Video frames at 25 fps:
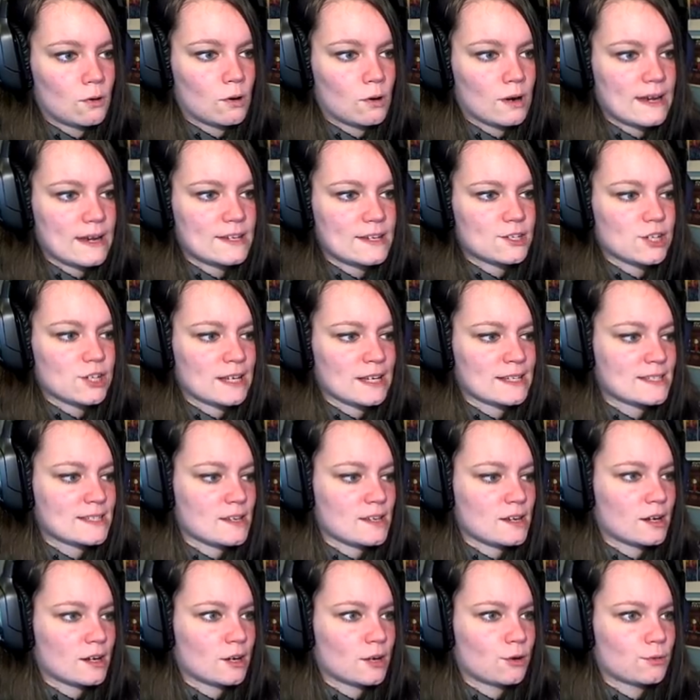Or he
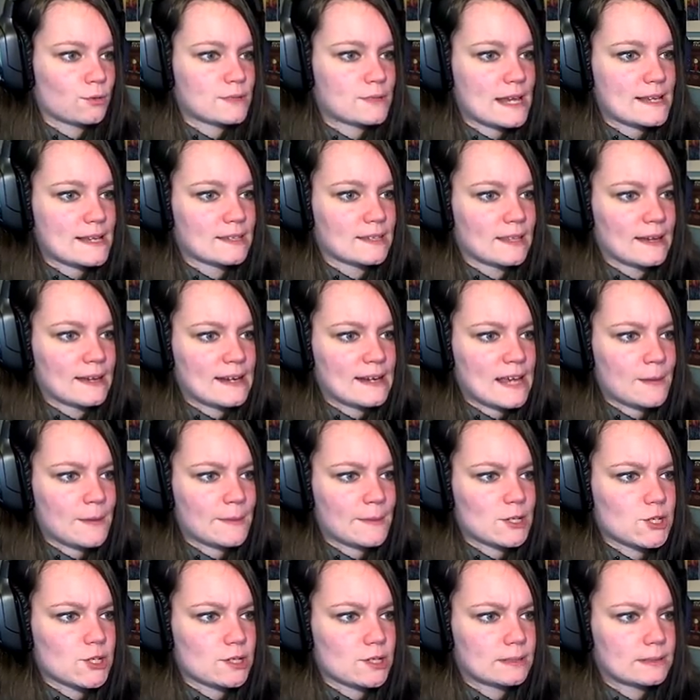just, you know, takes a lot of
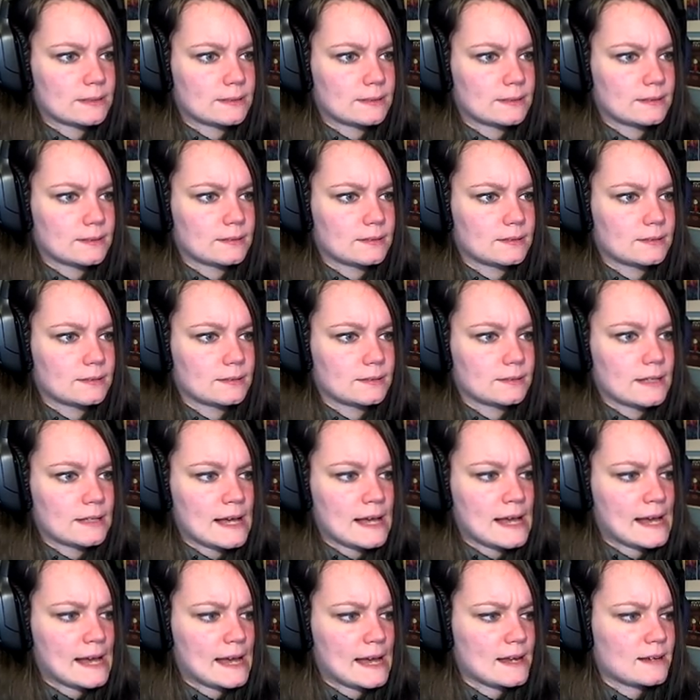damage.
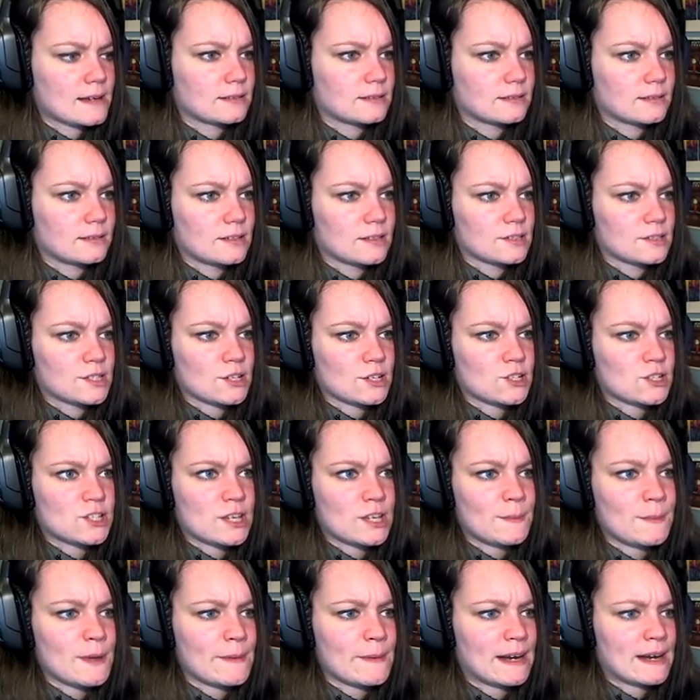Hi. Just
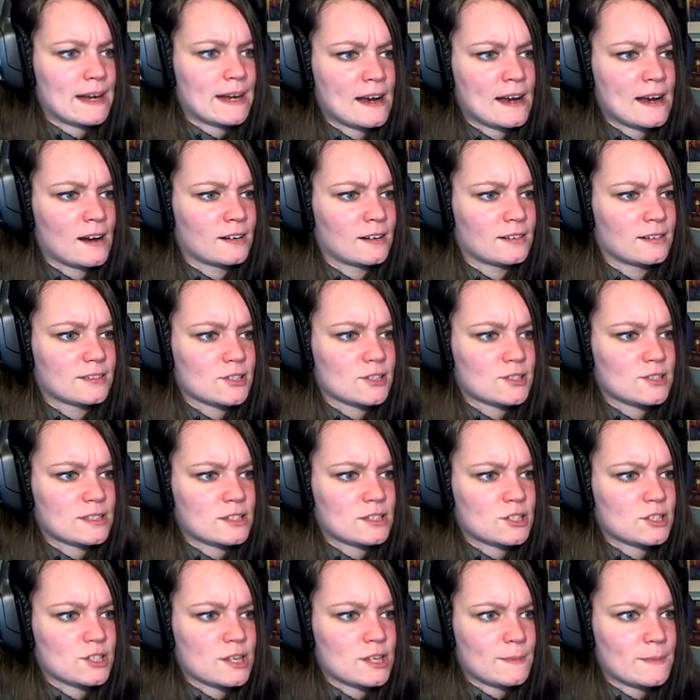give me a here. Just,
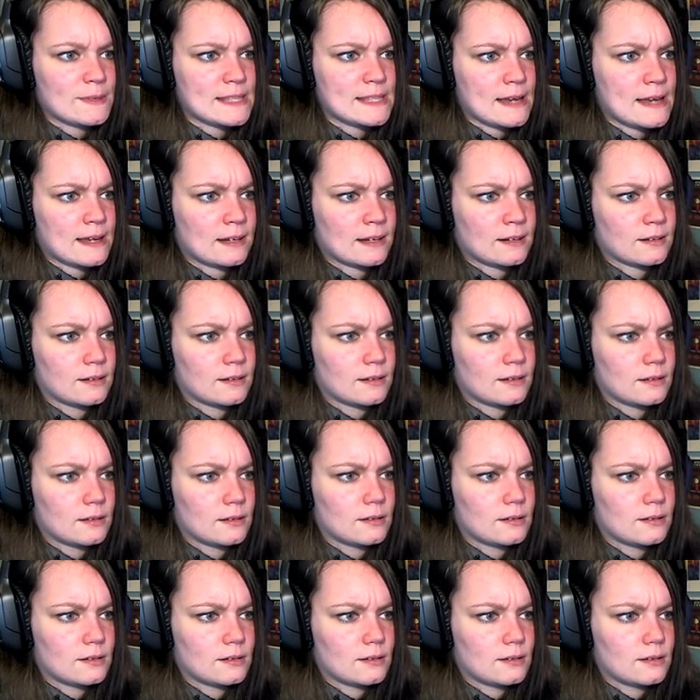just give me a second.
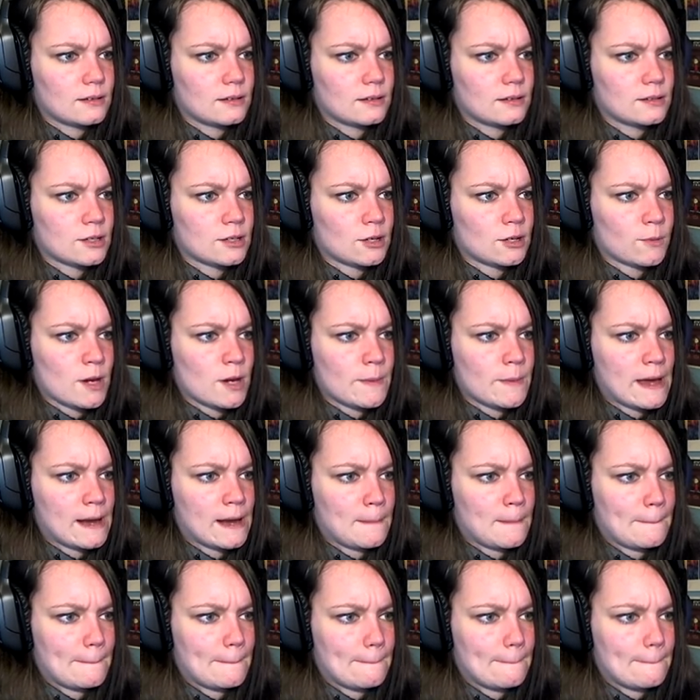Don't worry
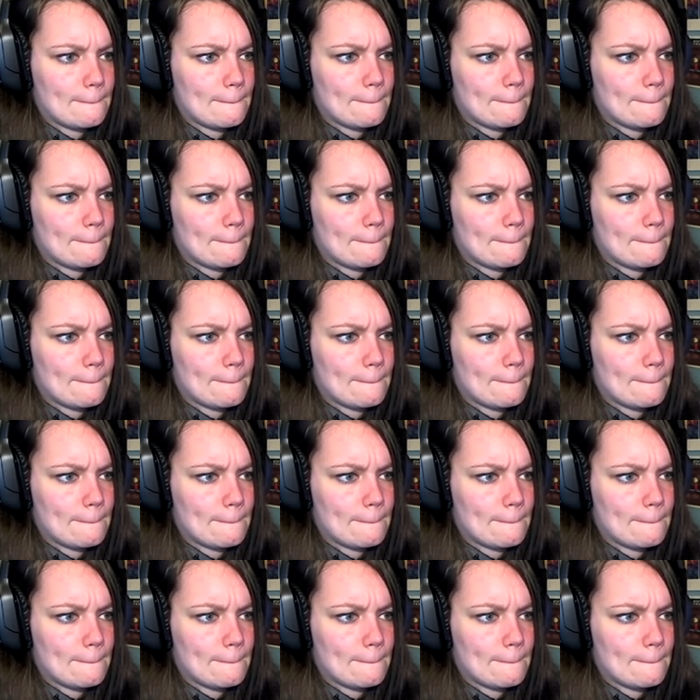about it.